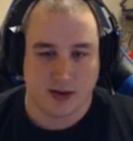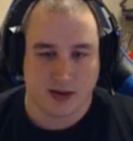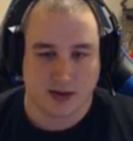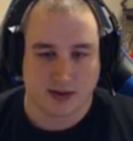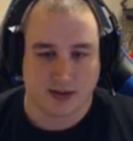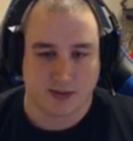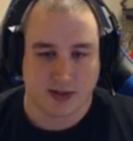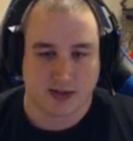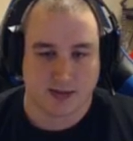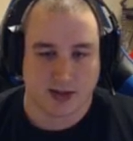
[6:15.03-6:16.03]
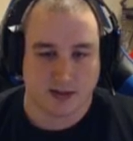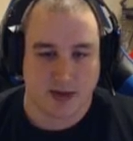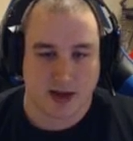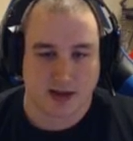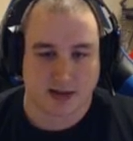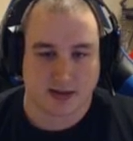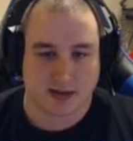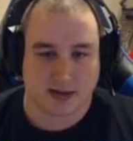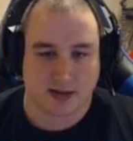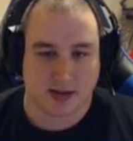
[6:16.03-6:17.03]
Got the speed spell
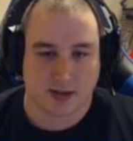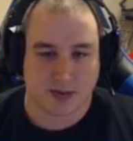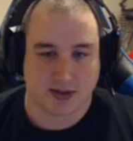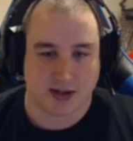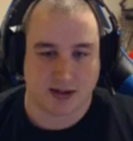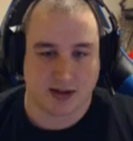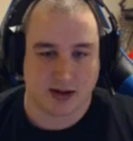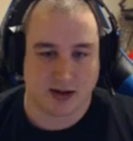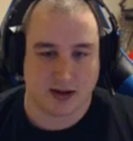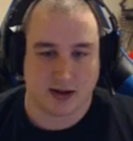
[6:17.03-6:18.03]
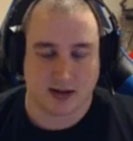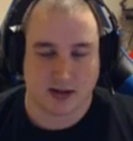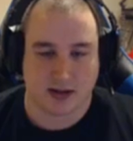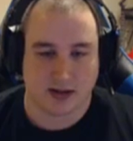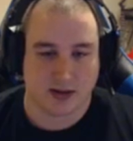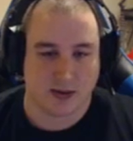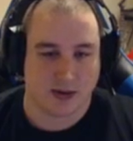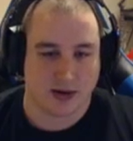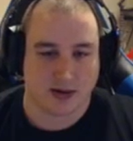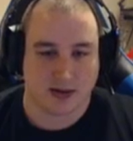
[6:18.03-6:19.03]
max. You got protected area, healing
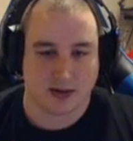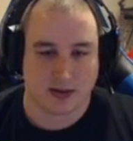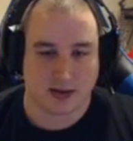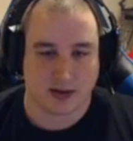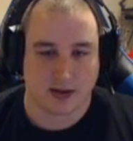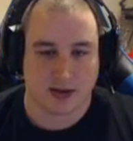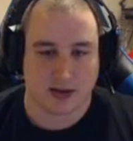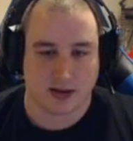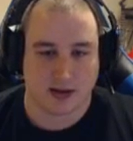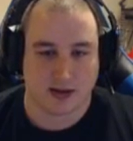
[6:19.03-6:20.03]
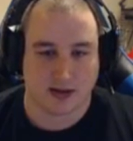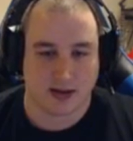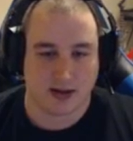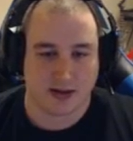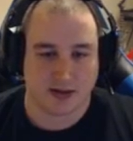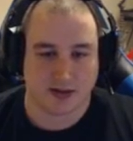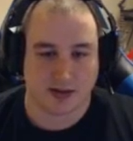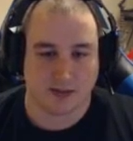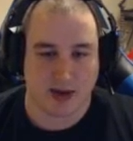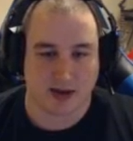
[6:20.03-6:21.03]
aura, healing lighthouse
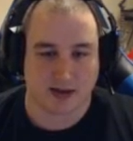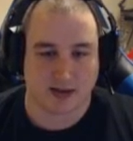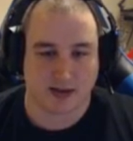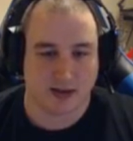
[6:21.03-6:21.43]
all maxed.